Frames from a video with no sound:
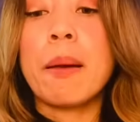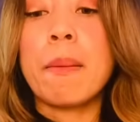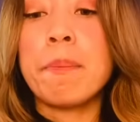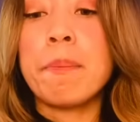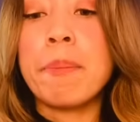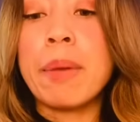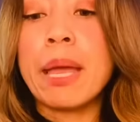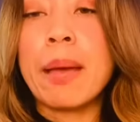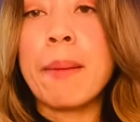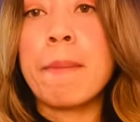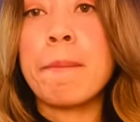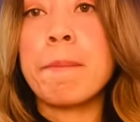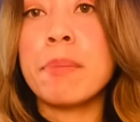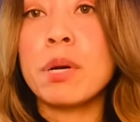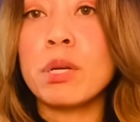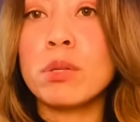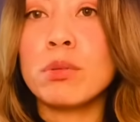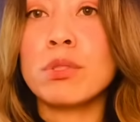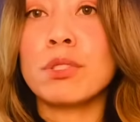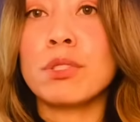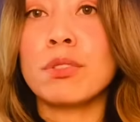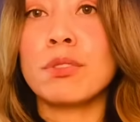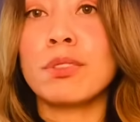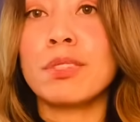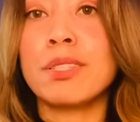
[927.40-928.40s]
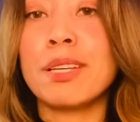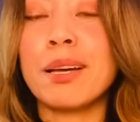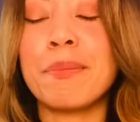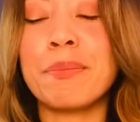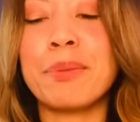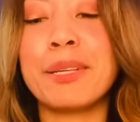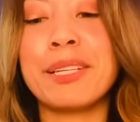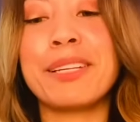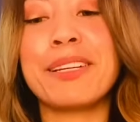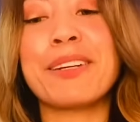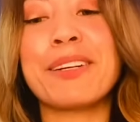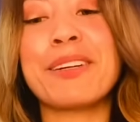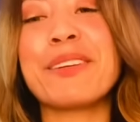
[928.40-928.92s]
bamboozled up
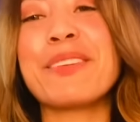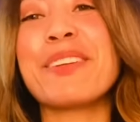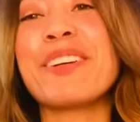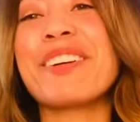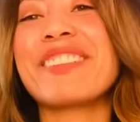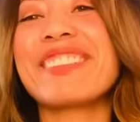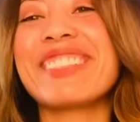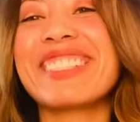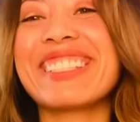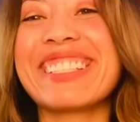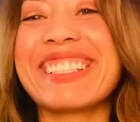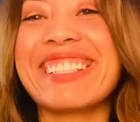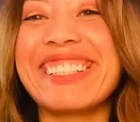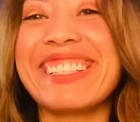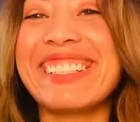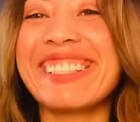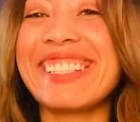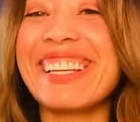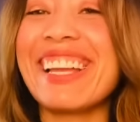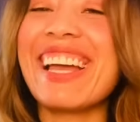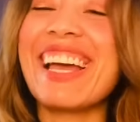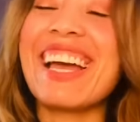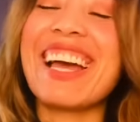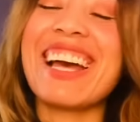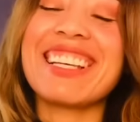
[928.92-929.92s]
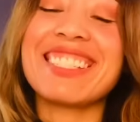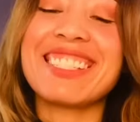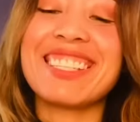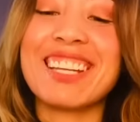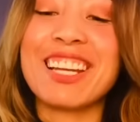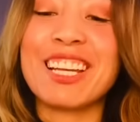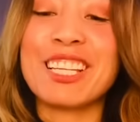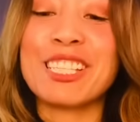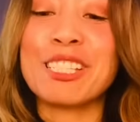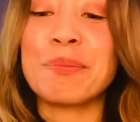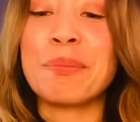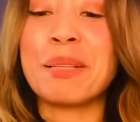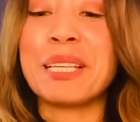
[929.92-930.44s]
in here. No, I'm just kidding. It has a
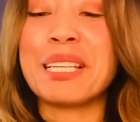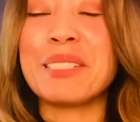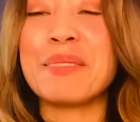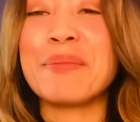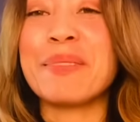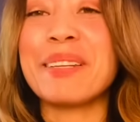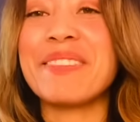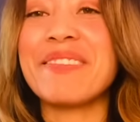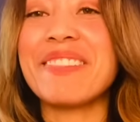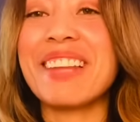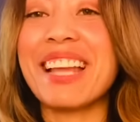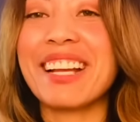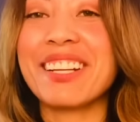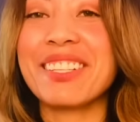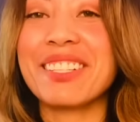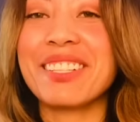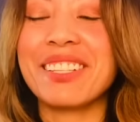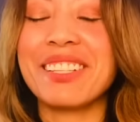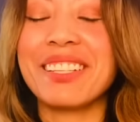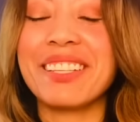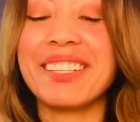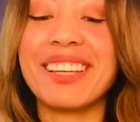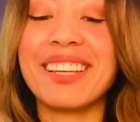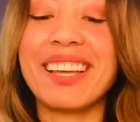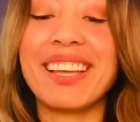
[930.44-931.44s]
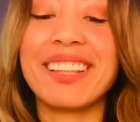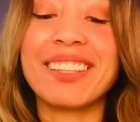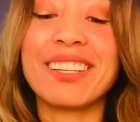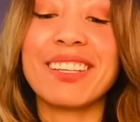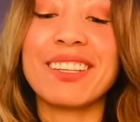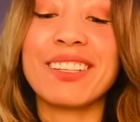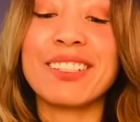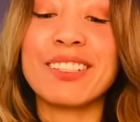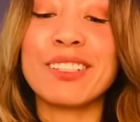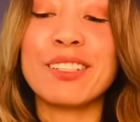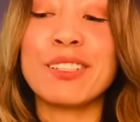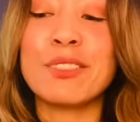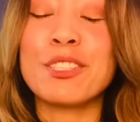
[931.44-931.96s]
nice placement, actually, at the
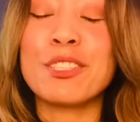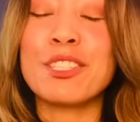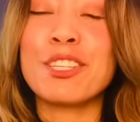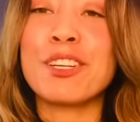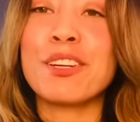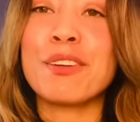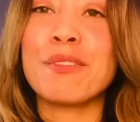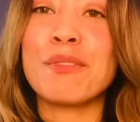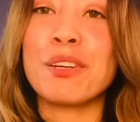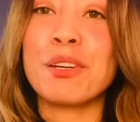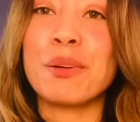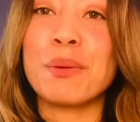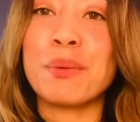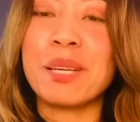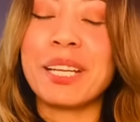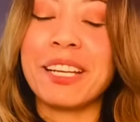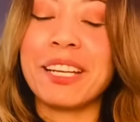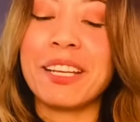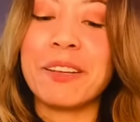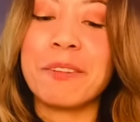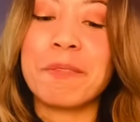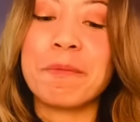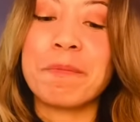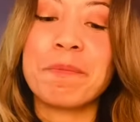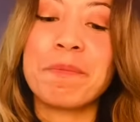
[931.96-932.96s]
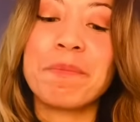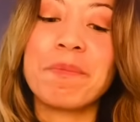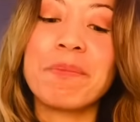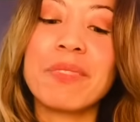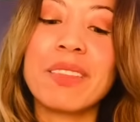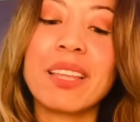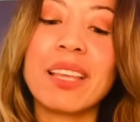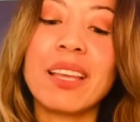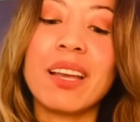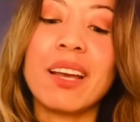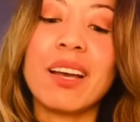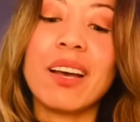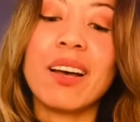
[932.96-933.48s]
conclusion of your reading.
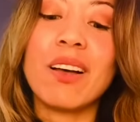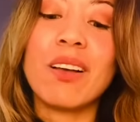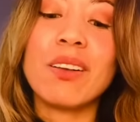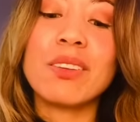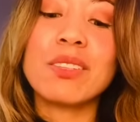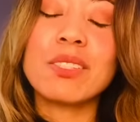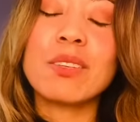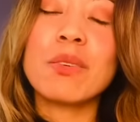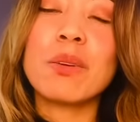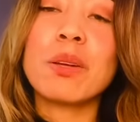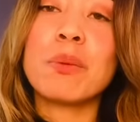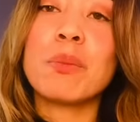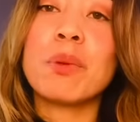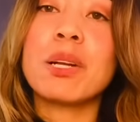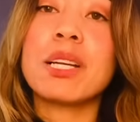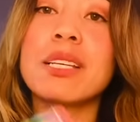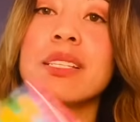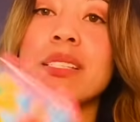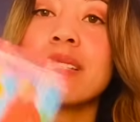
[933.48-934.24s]
Also, I want to